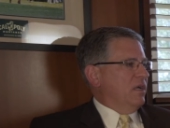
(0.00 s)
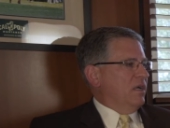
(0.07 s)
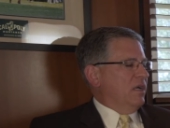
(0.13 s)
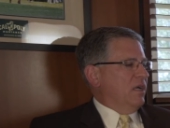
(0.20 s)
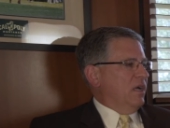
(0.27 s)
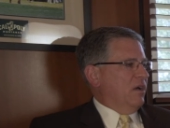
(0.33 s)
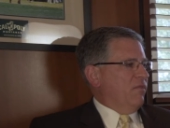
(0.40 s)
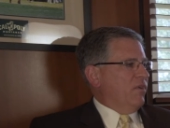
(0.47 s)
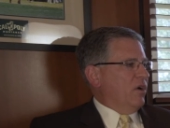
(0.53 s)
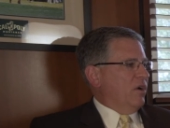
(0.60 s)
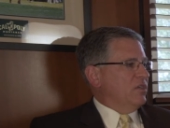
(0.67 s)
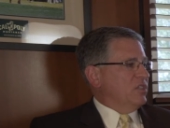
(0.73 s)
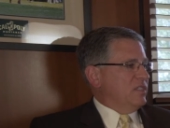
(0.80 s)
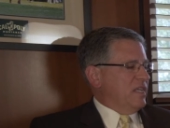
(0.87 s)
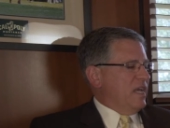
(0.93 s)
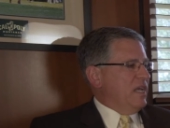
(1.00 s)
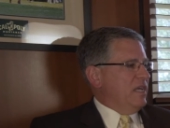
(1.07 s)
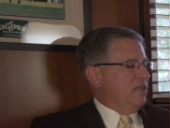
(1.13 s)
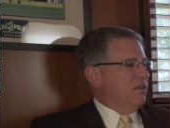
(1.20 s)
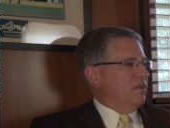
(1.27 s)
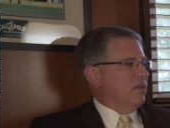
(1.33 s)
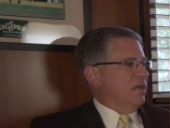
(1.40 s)
uh, of our
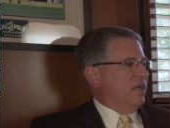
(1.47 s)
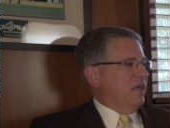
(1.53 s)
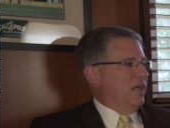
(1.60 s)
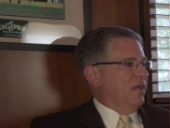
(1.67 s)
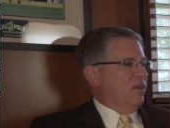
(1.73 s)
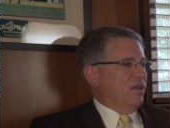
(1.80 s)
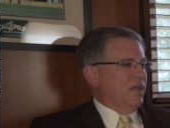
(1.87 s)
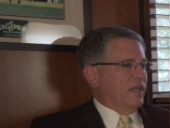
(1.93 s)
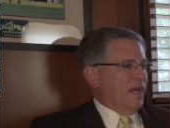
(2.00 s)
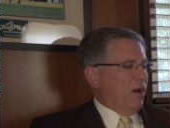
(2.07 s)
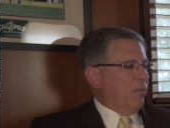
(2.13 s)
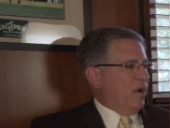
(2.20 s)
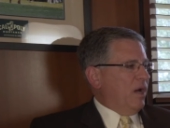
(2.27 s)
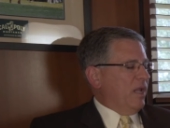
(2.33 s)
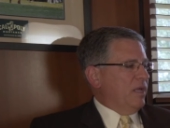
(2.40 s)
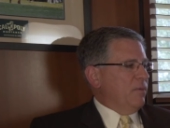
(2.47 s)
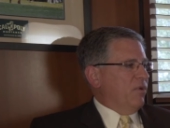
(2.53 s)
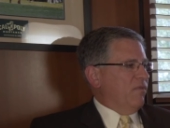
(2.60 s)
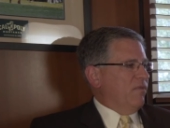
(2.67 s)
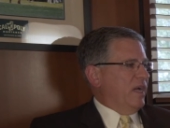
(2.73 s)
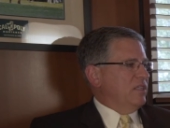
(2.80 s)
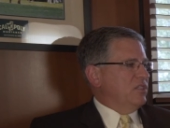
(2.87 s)
state and Cal Poly
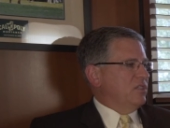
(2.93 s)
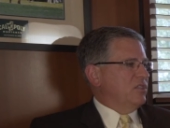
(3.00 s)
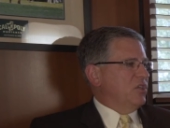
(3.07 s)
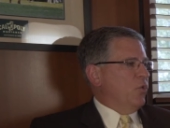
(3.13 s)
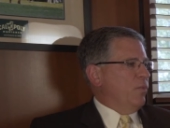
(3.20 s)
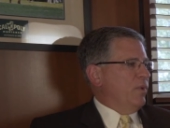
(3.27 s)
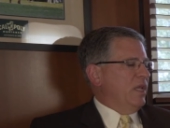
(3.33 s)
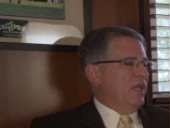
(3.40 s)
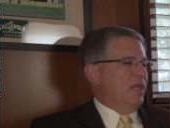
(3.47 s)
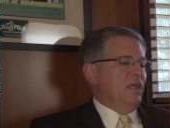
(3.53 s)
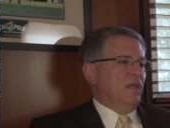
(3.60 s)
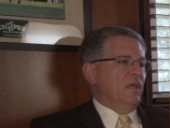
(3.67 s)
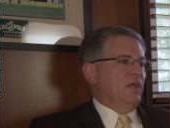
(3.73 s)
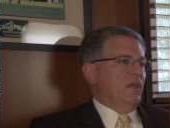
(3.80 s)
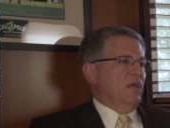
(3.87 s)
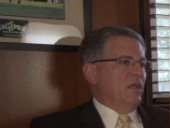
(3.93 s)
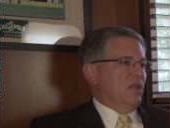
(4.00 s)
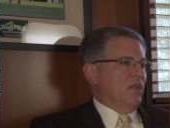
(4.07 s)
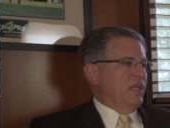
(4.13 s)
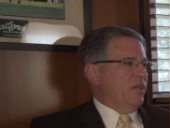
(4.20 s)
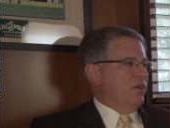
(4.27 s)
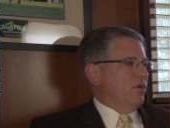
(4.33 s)
provides so many
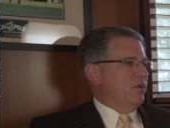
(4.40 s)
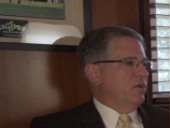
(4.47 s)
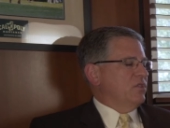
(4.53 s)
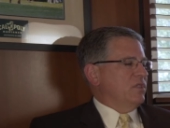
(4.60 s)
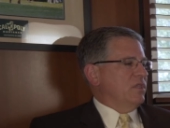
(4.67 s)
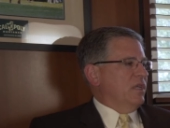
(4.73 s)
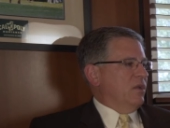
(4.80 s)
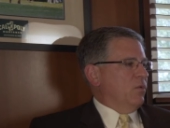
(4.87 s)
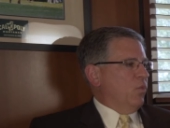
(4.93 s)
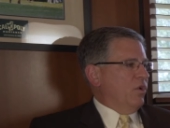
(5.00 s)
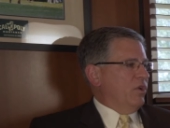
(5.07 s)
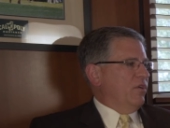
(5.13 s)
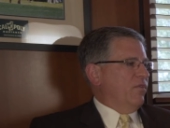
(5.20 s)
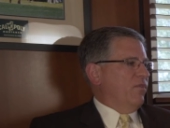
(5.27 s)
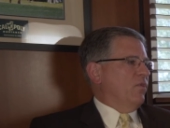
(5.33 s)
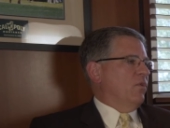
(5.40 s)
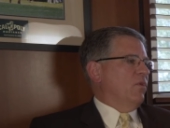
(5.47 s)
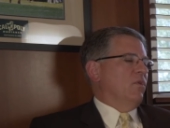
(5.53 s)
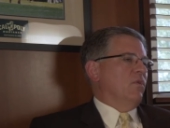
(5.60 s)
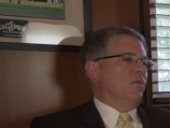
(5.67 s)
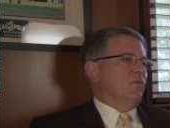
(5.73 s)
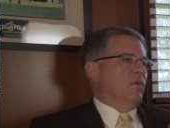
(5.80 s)
leaders and
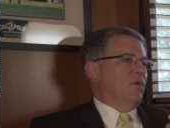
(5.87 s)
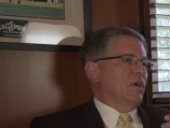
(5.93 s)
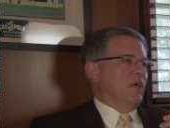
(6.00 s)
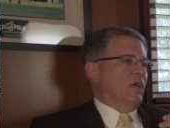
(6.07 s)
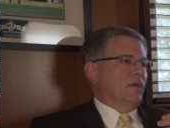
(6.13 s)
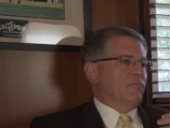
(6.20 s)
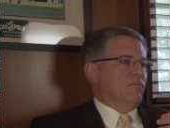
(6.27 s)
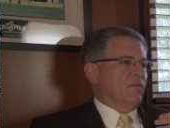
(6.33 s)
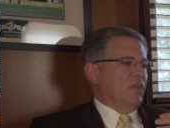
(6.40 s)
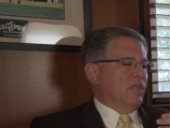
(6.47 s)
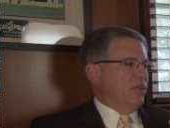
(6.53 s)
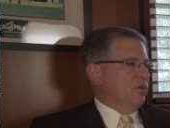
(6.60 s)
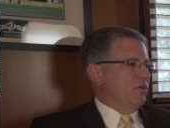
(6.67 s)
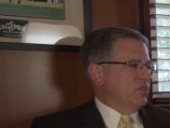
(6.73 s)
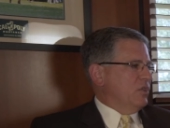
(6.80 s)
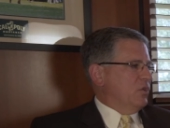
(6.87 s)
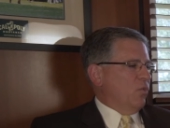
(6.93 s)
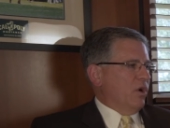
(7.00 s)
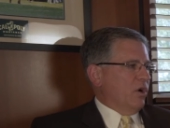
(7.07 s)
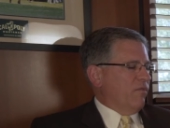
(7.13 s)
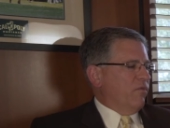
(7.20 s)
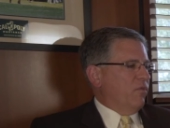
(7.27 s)
wonderful um, leaders in the
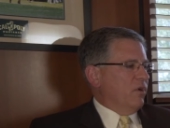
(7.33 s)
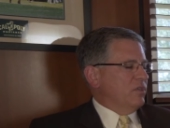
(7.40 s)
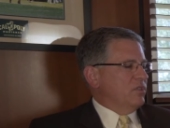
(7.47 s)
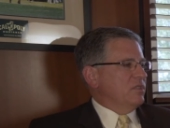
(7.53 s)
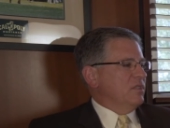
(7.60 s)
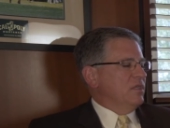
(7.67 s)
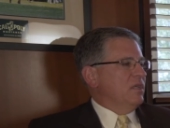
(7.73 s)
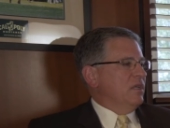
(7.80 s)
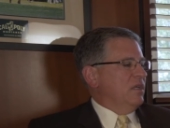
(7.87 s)
workforce.